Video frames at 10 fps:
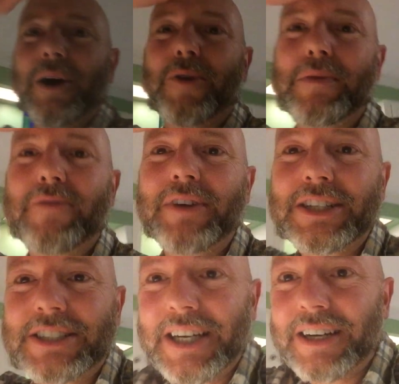I hope my
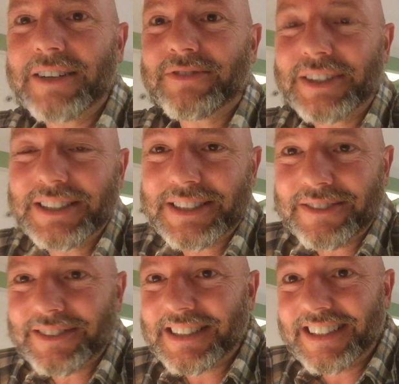vegetarian friends
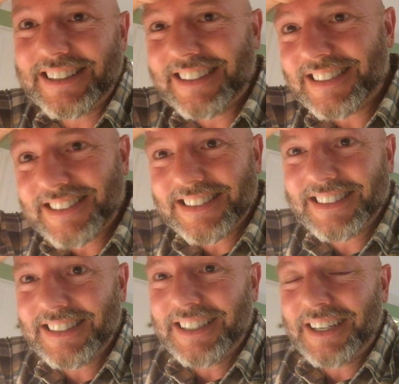don't see this.
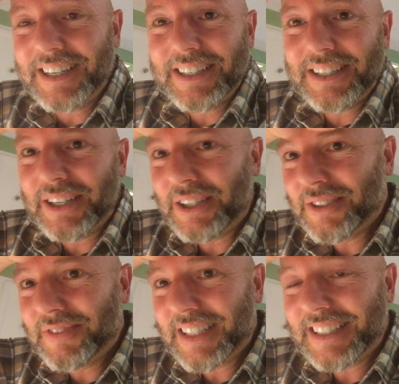
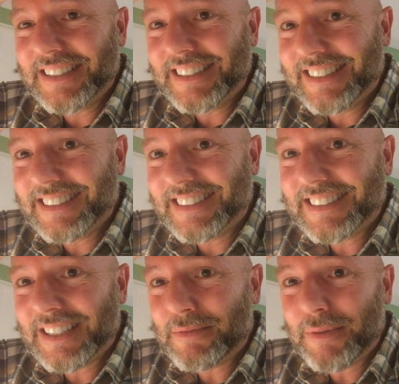Oh my goodness.
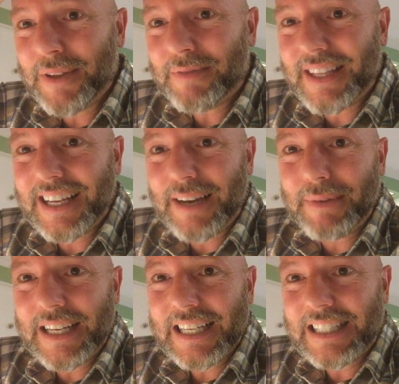Some of them think
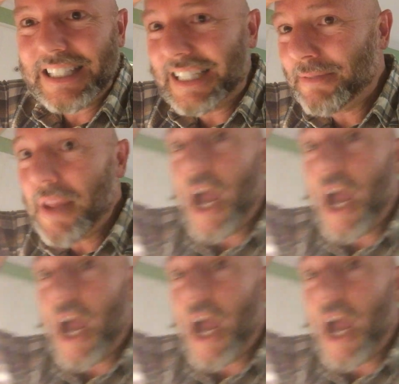I'm eating clean.